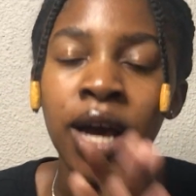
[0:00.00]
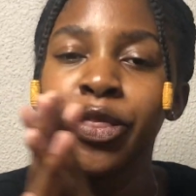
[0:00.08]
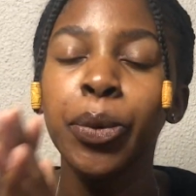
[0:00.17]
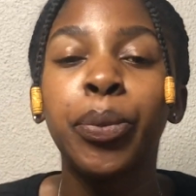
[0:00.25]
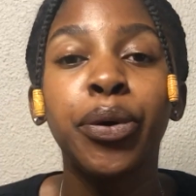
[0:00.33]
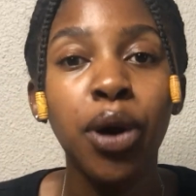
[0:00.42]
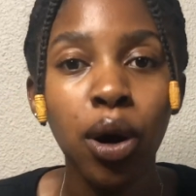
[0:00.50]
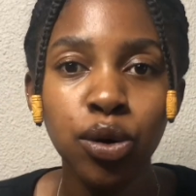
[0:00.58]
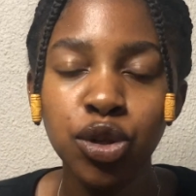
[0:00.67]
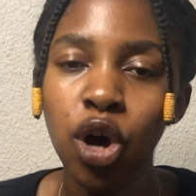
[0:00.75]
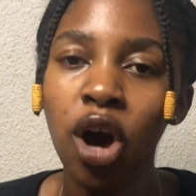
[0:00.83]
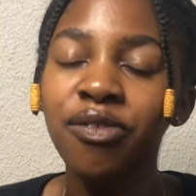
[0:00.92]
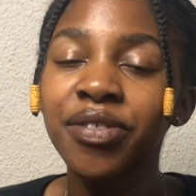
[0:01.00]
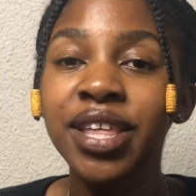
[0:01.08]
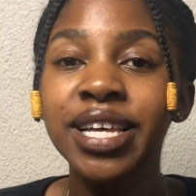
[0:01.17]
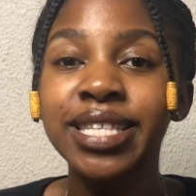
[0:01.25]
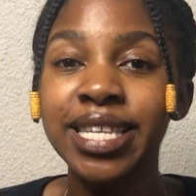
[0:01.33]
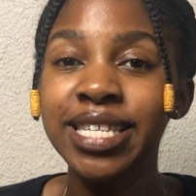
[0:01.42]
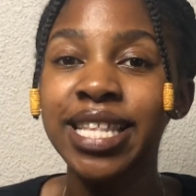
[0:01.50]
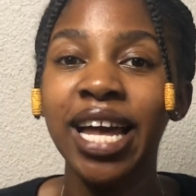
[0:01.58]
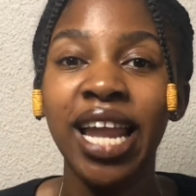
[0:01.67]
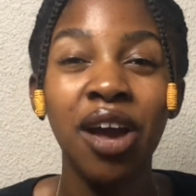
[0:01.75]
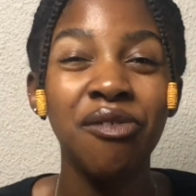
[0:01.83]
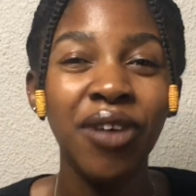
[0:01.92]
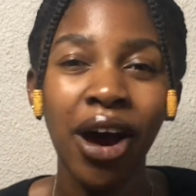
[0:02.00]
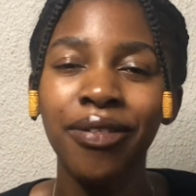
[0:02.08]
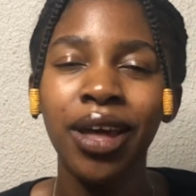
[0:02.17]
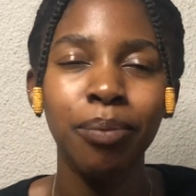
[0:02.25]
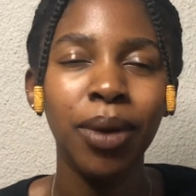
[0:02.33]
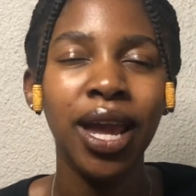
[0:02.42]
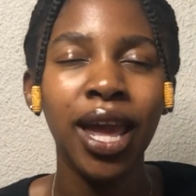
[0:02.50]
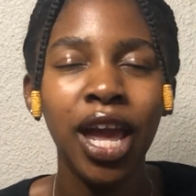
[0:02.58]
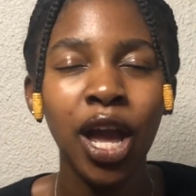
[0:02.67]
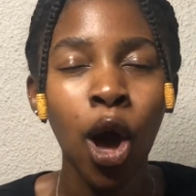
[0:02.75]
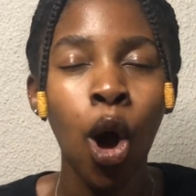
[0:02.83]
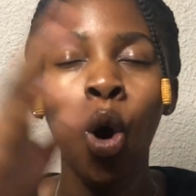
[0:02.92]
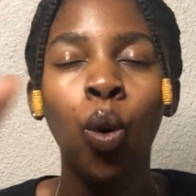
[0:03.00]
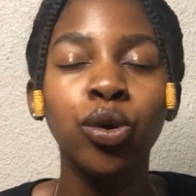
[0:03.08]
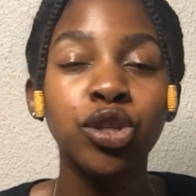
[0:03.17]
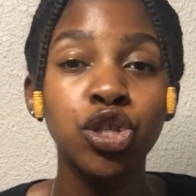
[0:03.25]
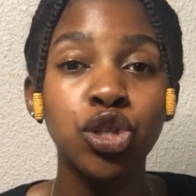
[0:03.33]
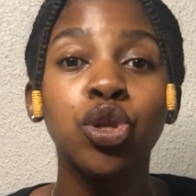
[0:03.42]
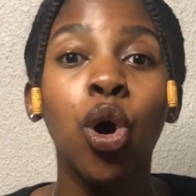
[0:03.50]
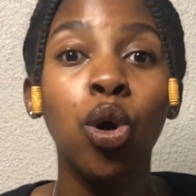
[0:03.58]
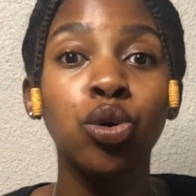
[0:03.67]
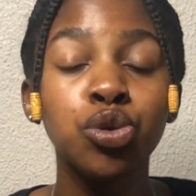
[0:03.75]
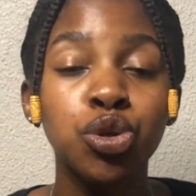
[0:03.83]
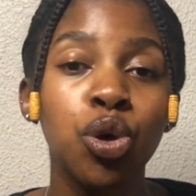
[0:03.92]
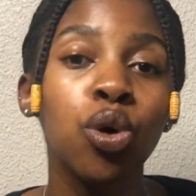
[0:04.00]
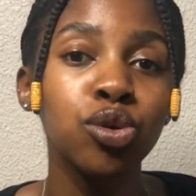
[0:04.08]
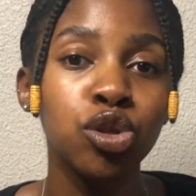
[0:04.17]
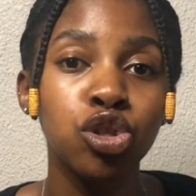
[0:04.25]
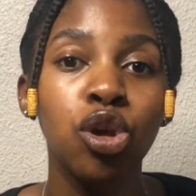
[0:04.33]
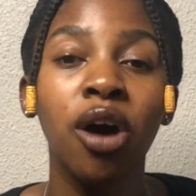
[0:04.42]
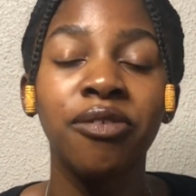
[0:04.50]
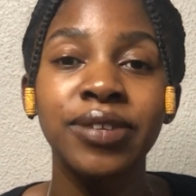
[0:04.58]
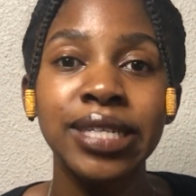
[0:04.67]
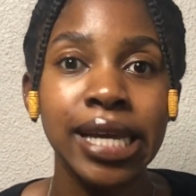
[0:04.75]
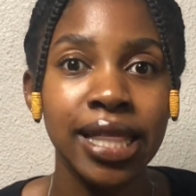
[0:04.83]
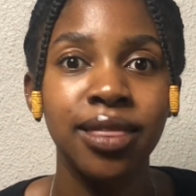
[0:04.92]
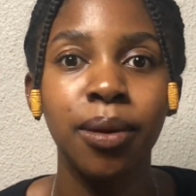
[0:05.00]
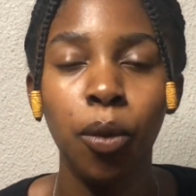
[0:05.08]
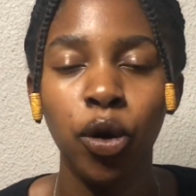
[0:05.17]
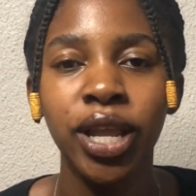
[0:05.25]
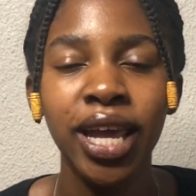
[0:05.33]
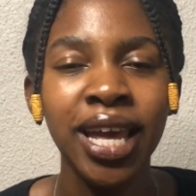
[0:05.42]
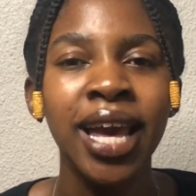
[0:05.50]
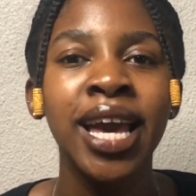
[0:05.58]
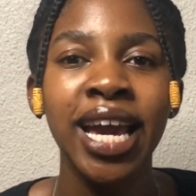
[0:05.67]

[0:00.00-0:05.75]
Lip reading: The pros of this is that I found that my hair was so soft in the morning.